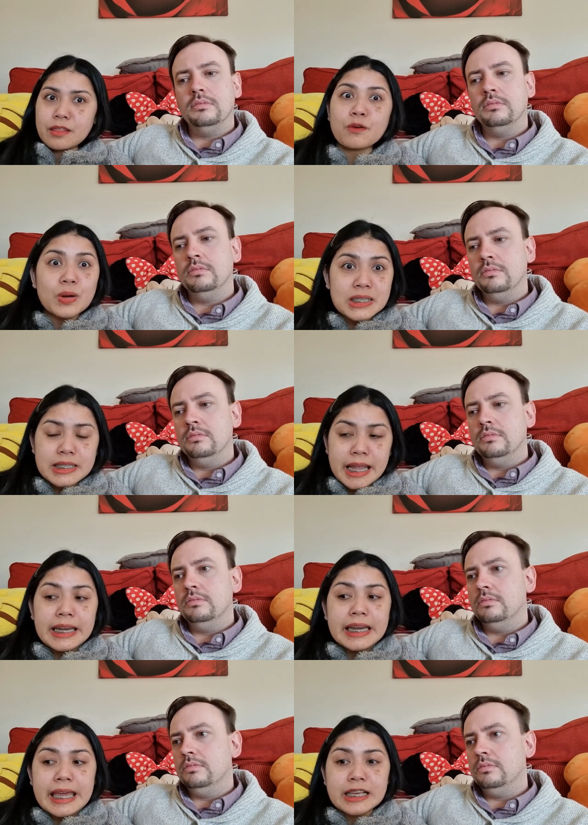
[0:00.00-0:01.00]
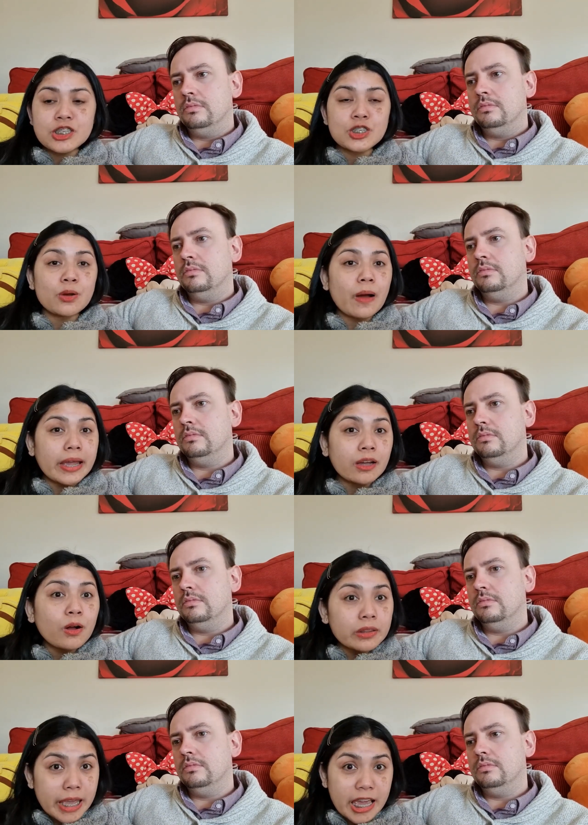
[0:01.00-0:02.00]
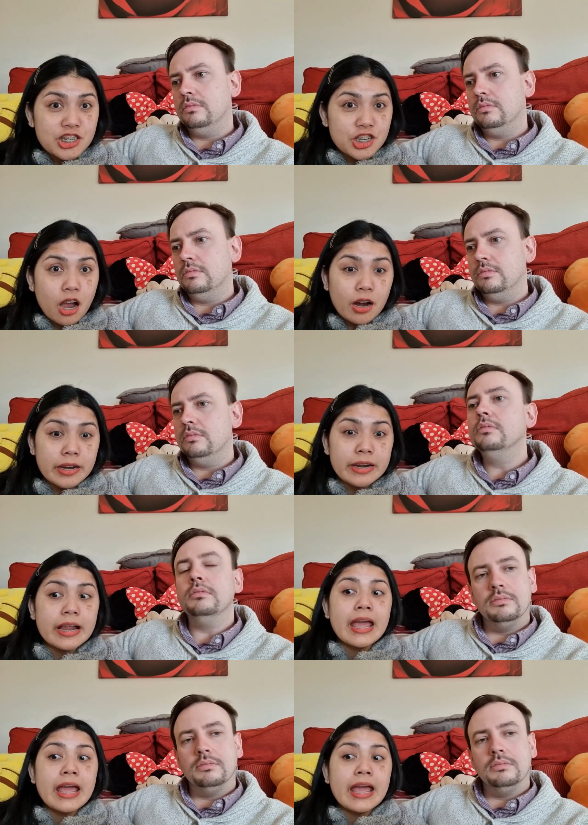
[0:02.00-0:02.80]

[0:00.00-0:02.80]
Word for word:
Speaker 1: there wasn't any links, so I called the HR